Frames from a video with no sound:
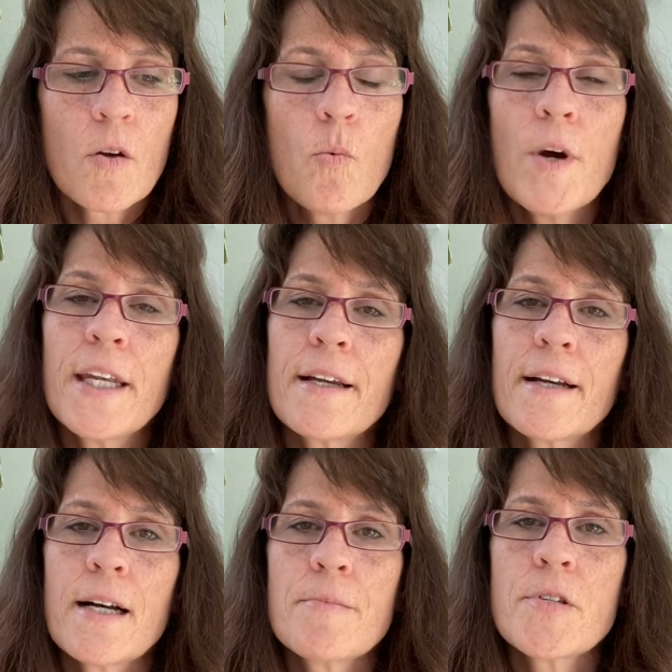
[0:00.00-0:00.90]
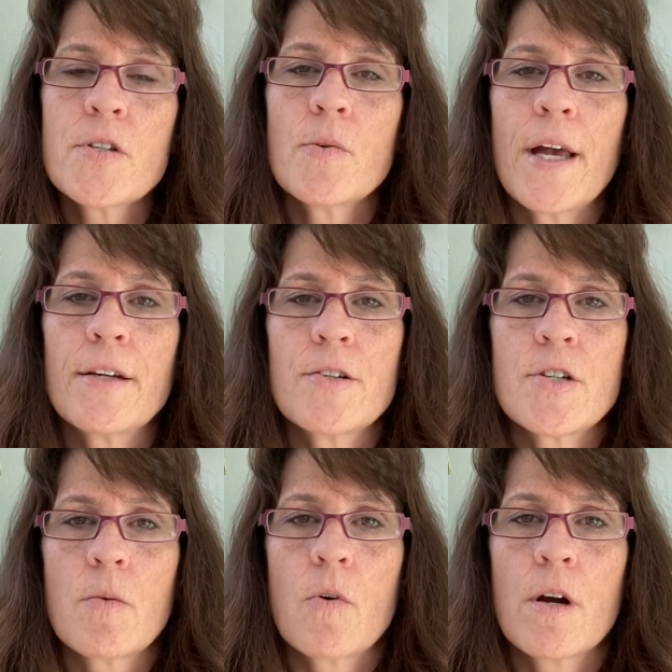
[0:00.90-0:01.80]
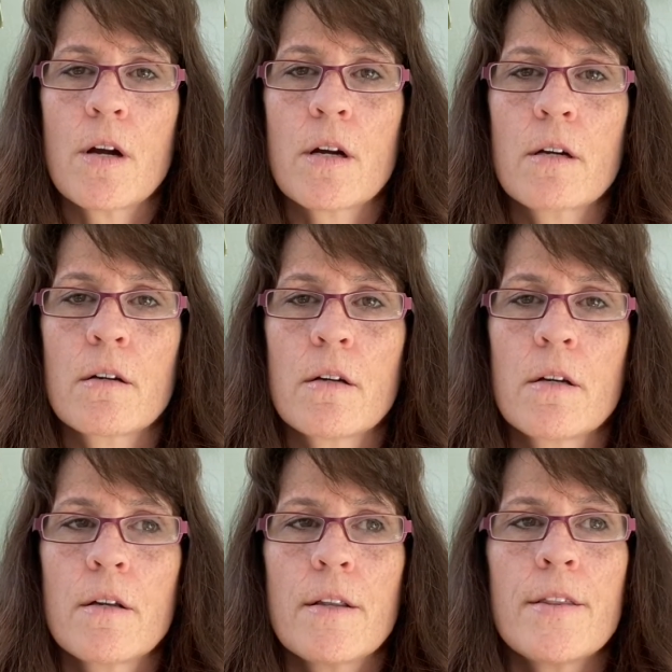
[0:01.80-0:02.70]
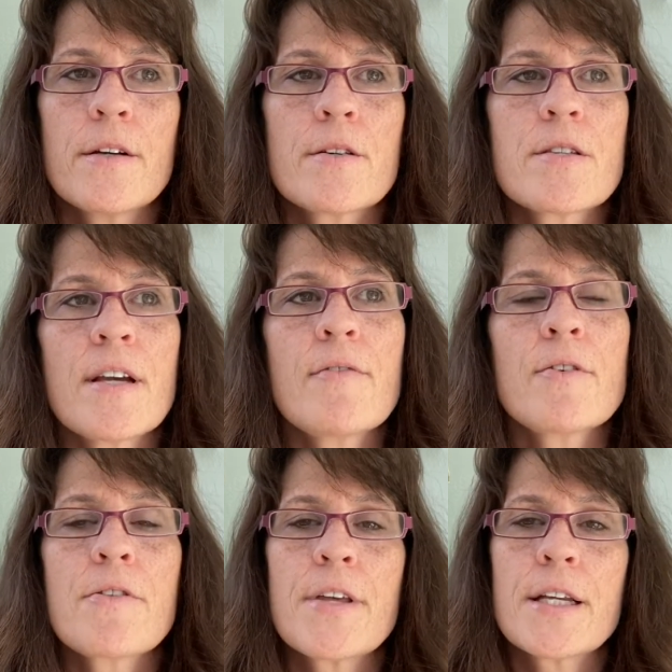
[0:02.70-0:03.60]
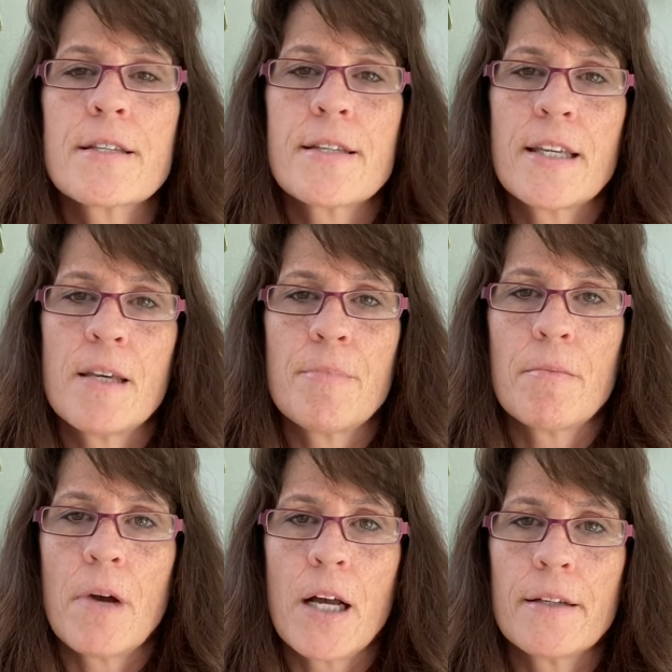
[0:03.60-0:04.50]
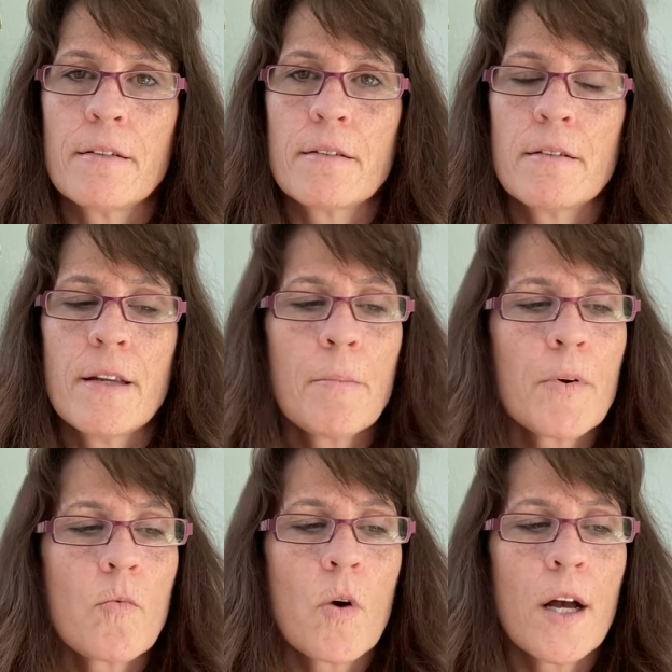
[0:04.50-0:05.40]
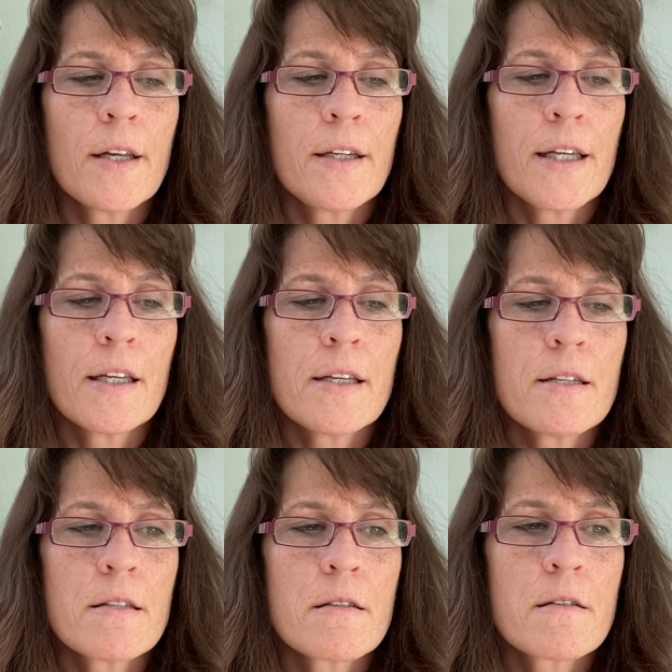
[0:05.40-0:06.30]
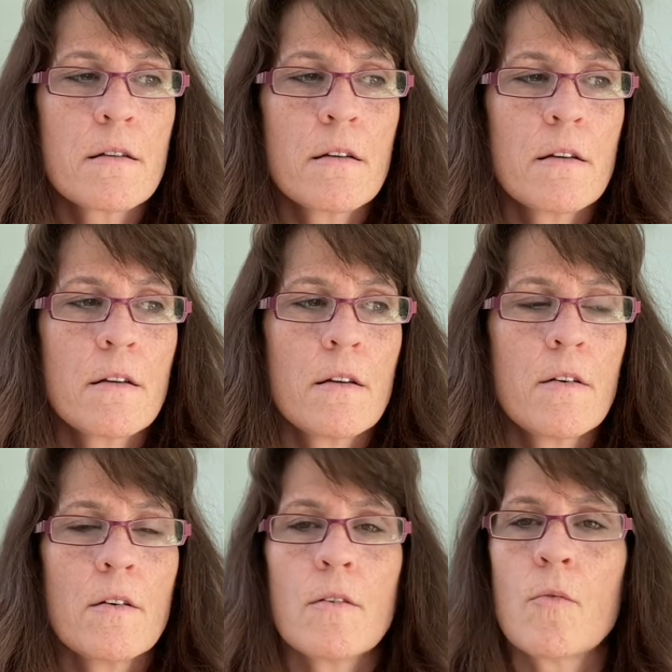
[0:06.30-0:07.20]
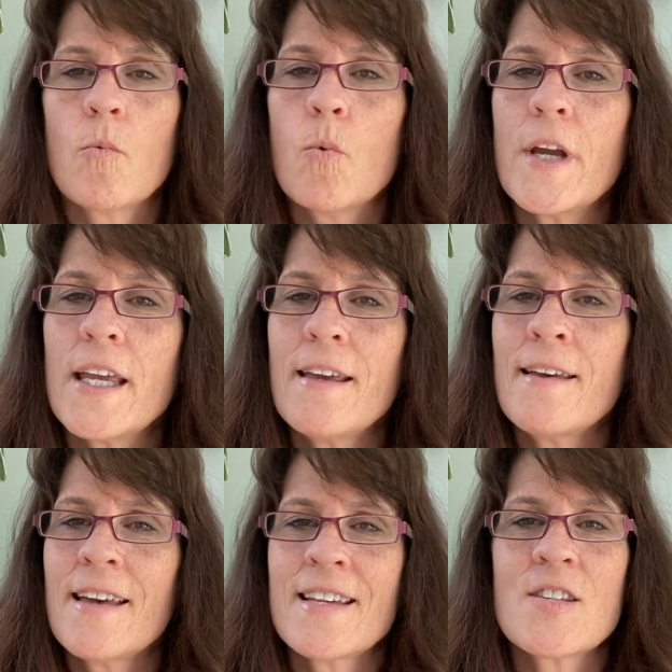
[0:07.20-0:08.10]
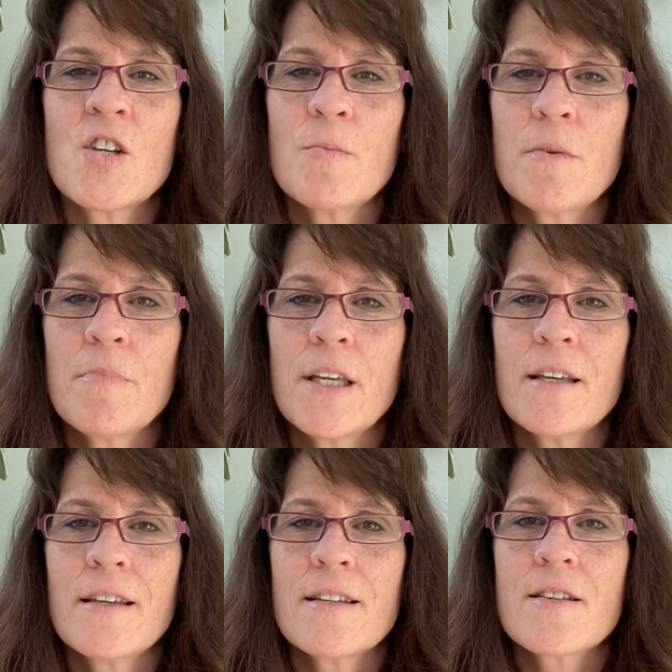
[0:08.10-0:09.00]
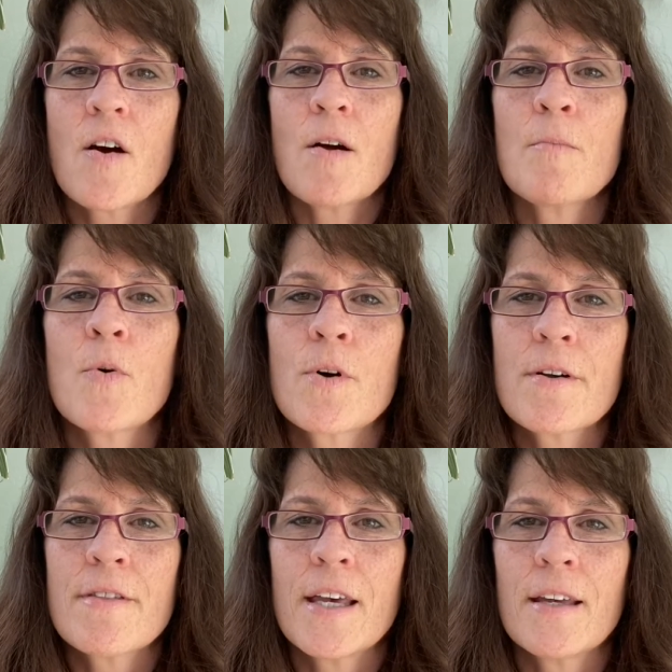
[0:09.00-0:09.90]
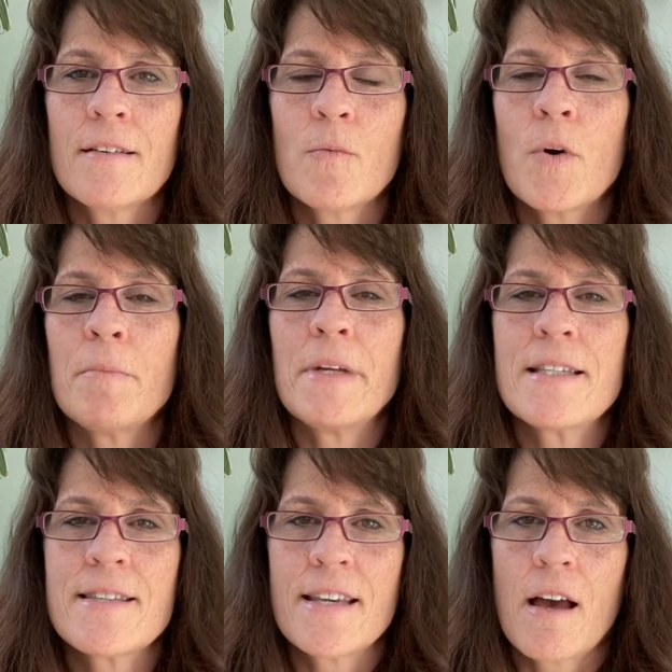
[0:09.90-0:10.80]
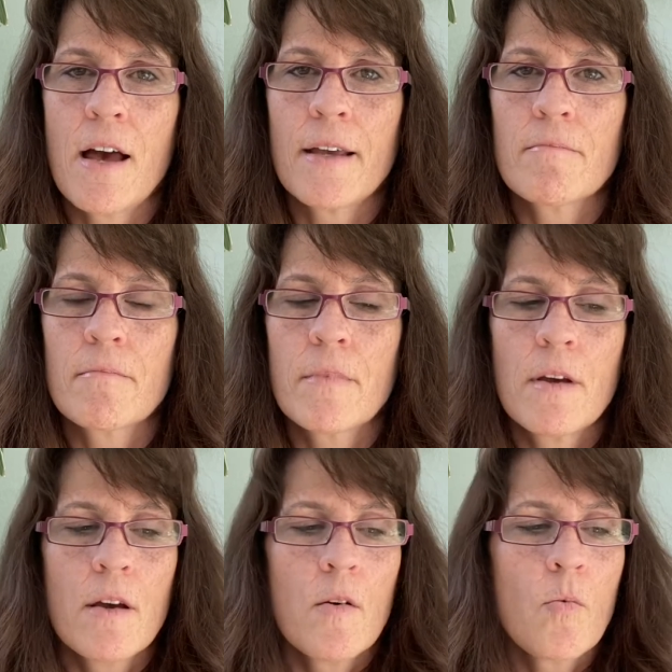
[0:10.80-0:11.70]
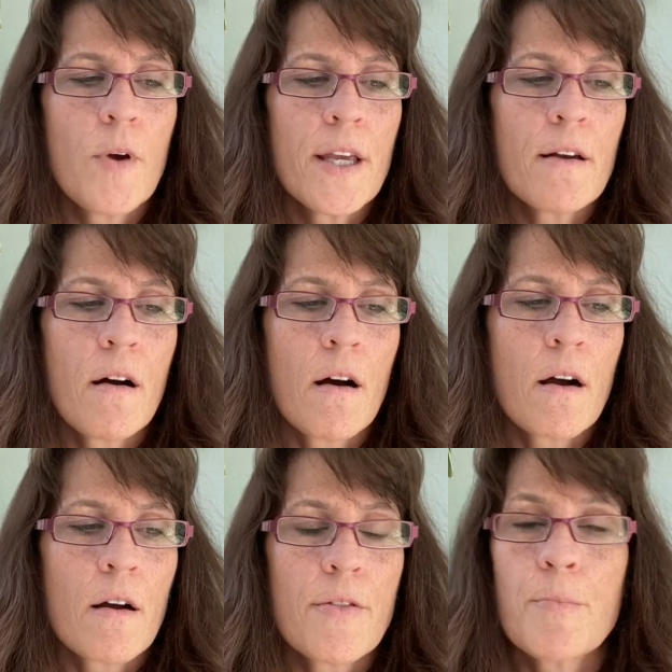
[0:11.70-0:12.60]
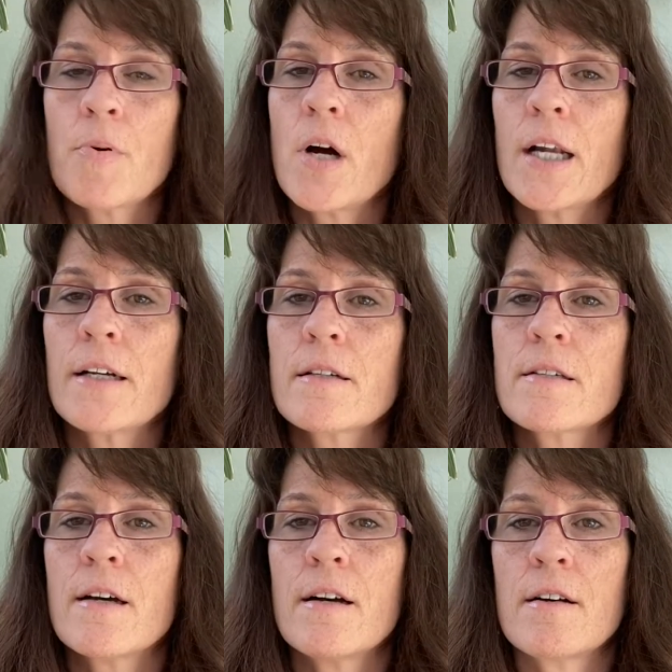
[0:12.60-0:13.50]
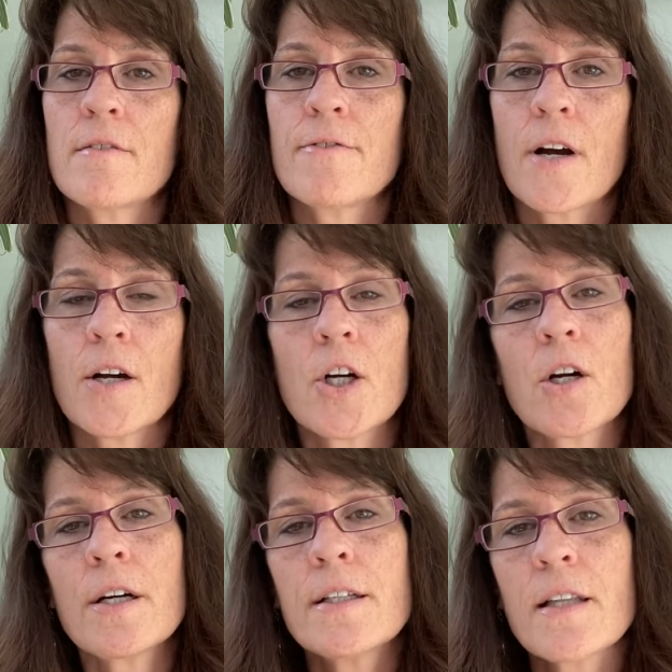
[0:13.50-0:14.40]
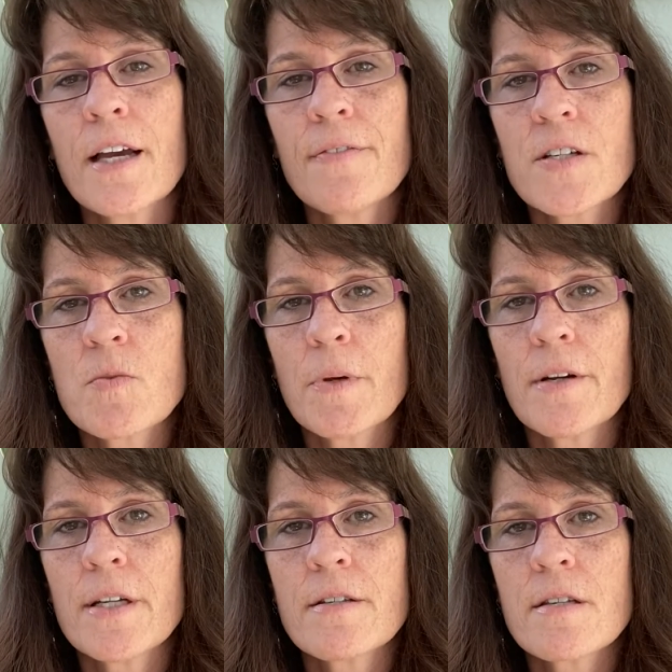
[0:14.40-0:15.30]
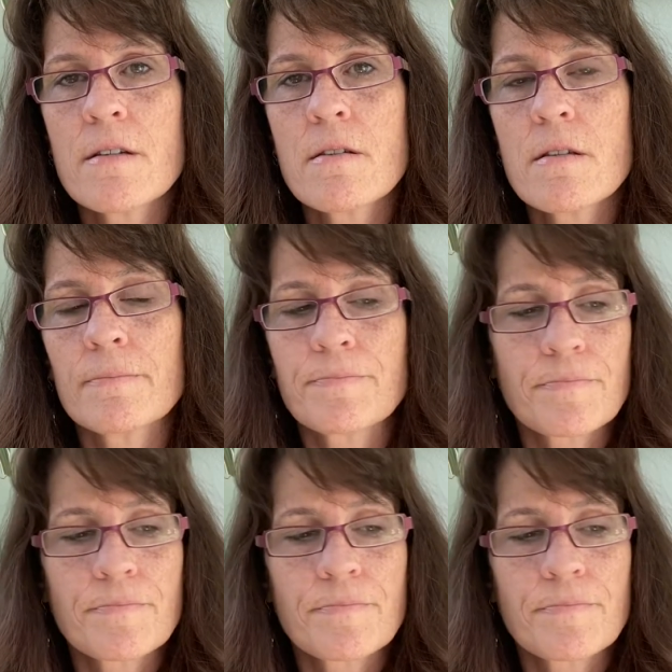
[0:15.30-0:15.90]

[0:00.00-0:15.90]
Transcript: When it comes to energy work, there are several things to keep in mind. Number one is we as human beings are more than what meets the eye. We are the product of our current life experiences.